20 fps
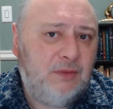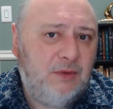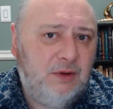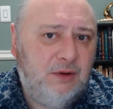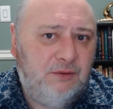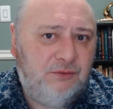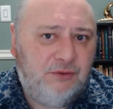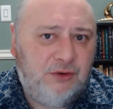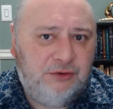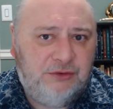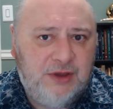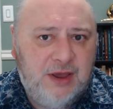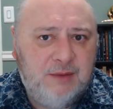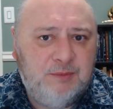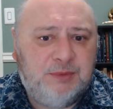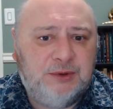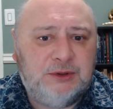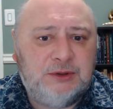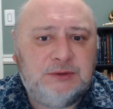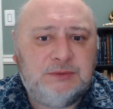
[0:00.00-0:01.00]
For
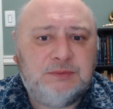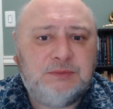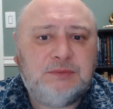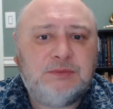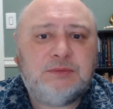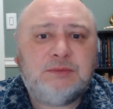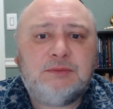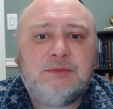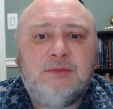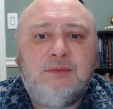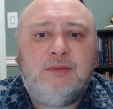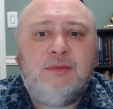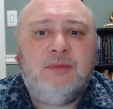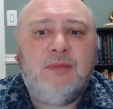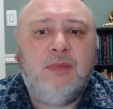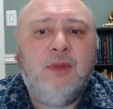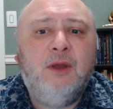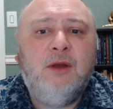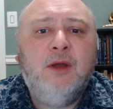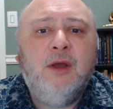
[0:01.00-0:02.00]
example,
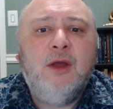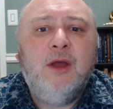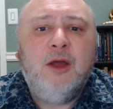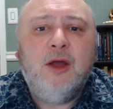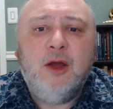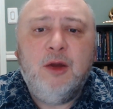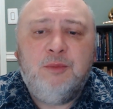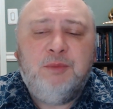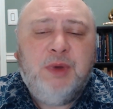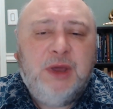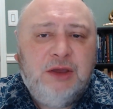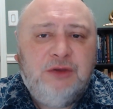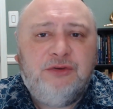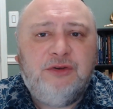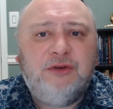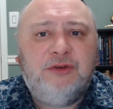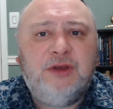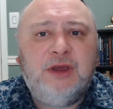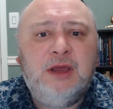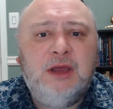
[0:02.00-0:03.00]

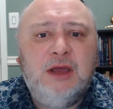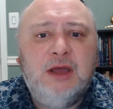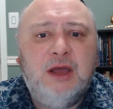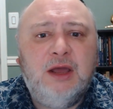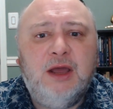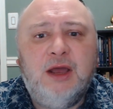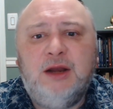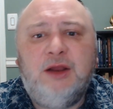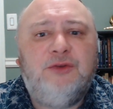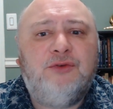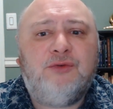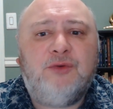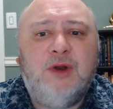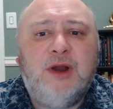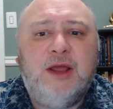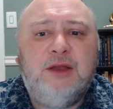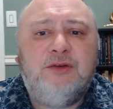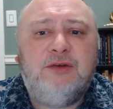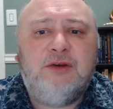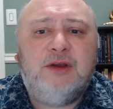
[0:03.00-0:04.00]
obesity and its
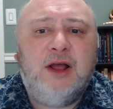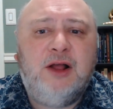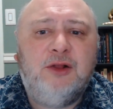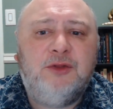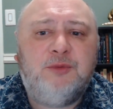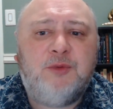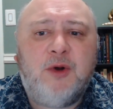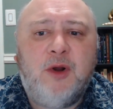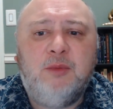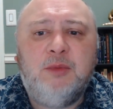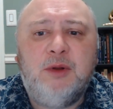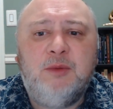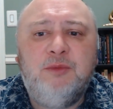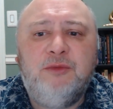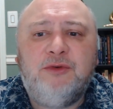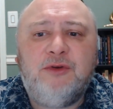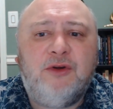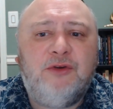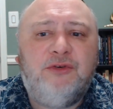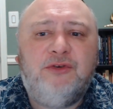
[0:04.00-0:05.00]
related health
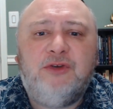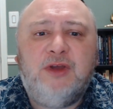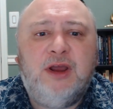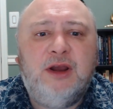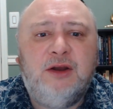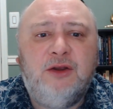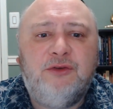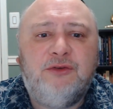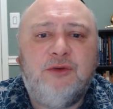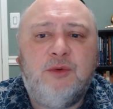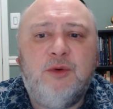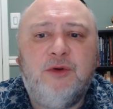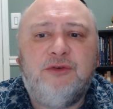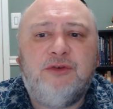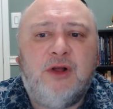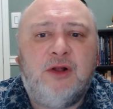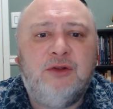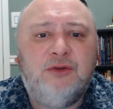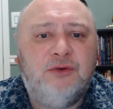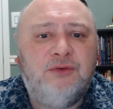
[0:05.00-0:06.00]
problems are seen as the
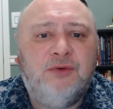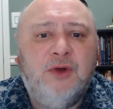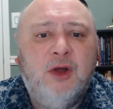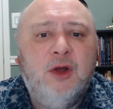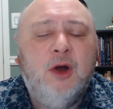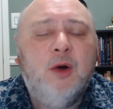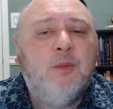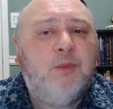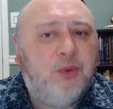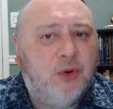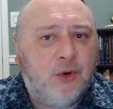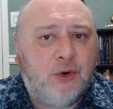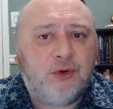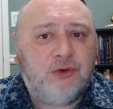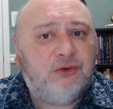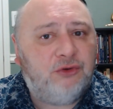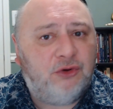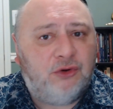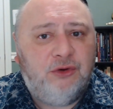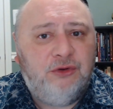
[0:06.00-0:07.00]
result of poor
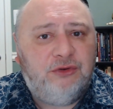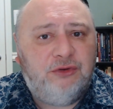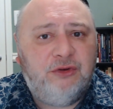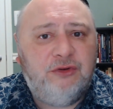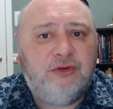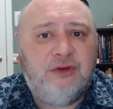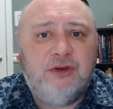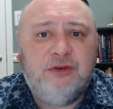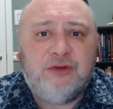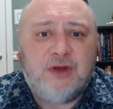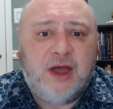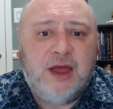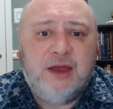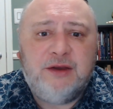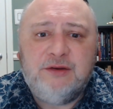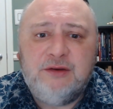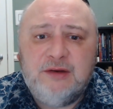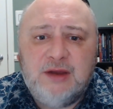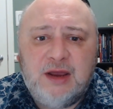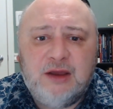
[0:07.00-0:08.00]
choices in
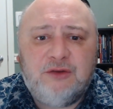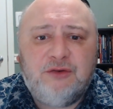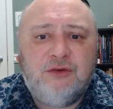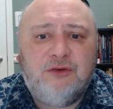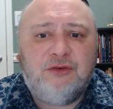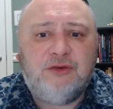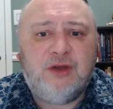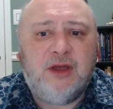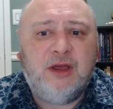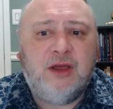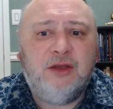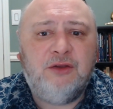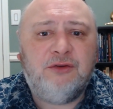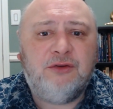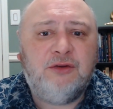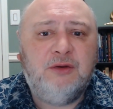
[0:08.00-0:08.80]
diet and exercise.